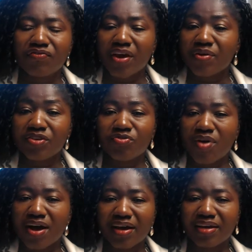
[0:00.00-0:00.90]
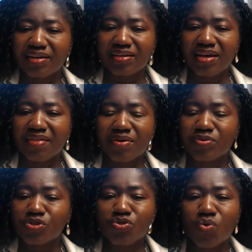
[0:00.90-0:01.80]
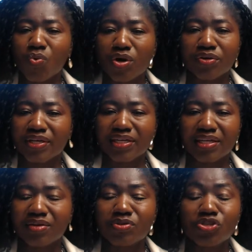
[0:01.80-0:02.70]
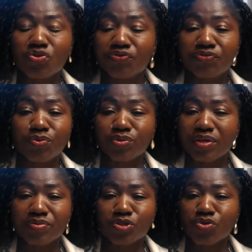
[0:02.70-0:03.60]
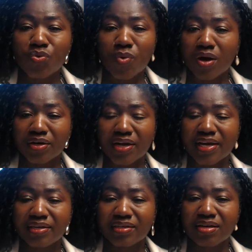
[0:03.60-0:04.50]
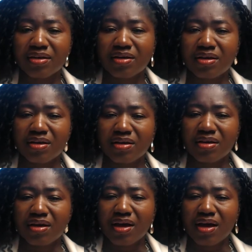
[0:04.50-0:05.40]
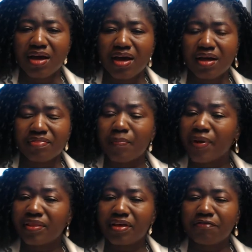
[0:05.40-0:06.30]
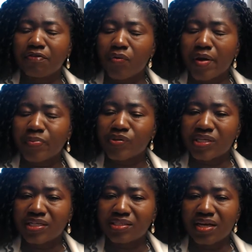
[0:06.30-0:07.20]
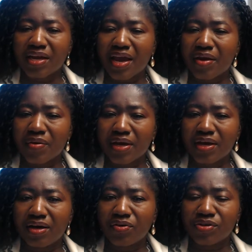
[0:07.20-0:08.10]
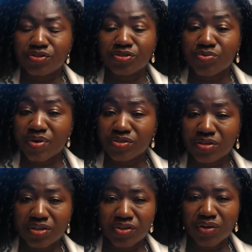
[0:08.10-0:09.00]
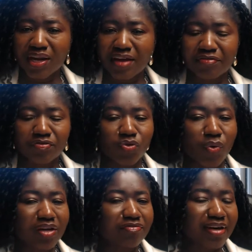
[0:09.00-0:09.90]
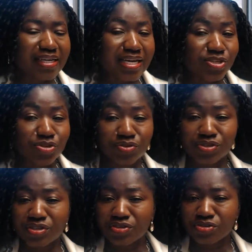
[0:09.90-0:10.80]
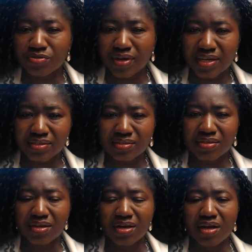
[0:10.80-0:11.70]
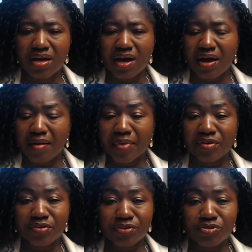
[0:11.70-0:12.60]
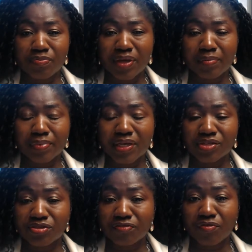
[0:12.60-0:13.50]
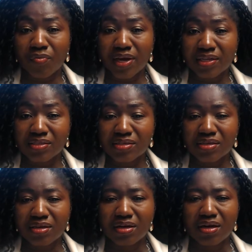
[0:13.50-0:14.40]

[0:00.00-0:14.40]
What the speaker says: very dry and there was no water in it. There was no food, there was no water. And the pit therefore represents an area or a situation in your life of great financial distress. It could also be a place of great